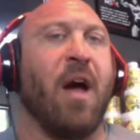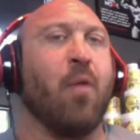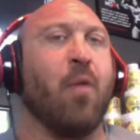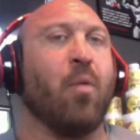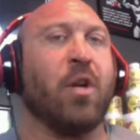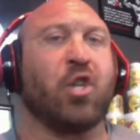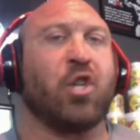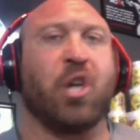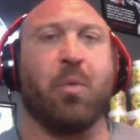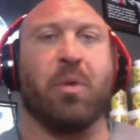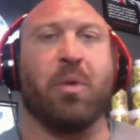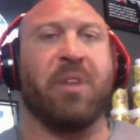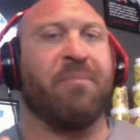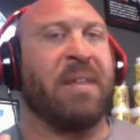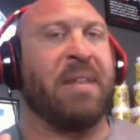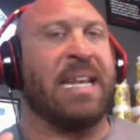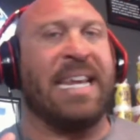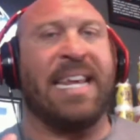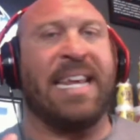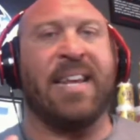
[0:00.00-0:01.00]
I wish I would have
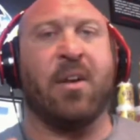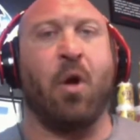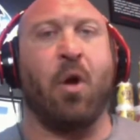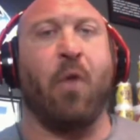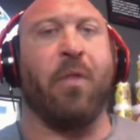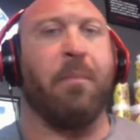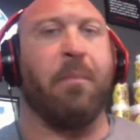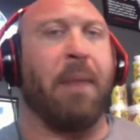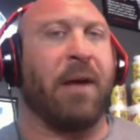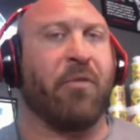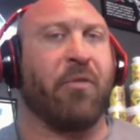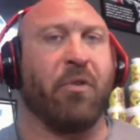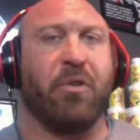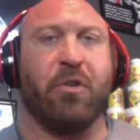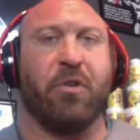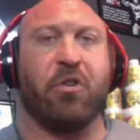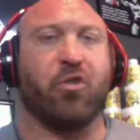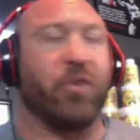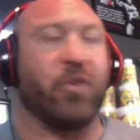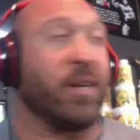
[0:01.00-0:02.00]
been eating all the
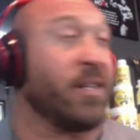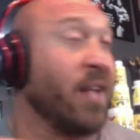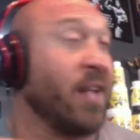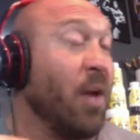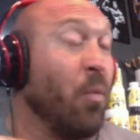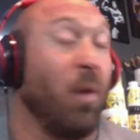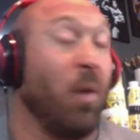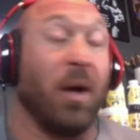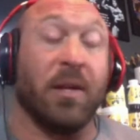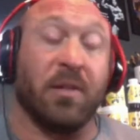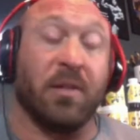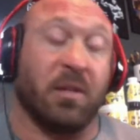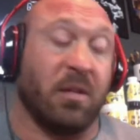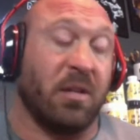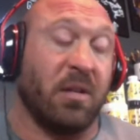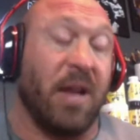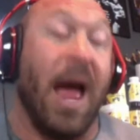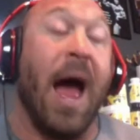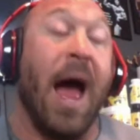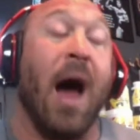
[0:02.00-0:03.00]
micronutrients I
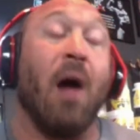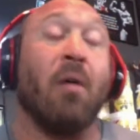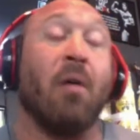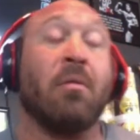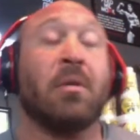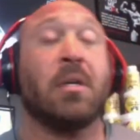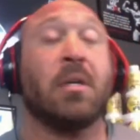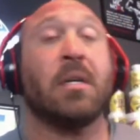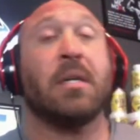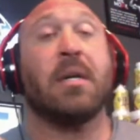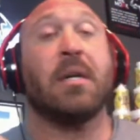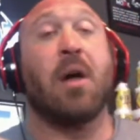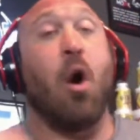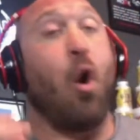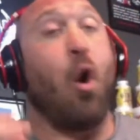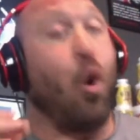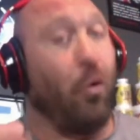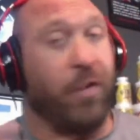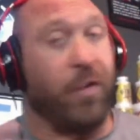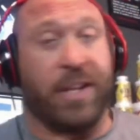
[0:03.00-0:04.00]
was now
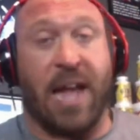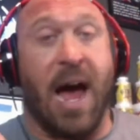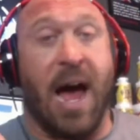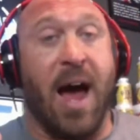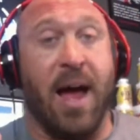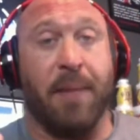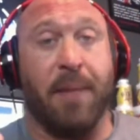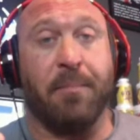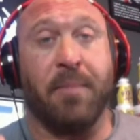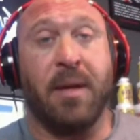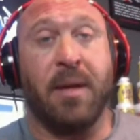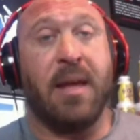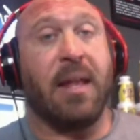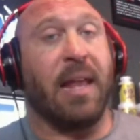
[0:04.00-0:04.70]
all the time.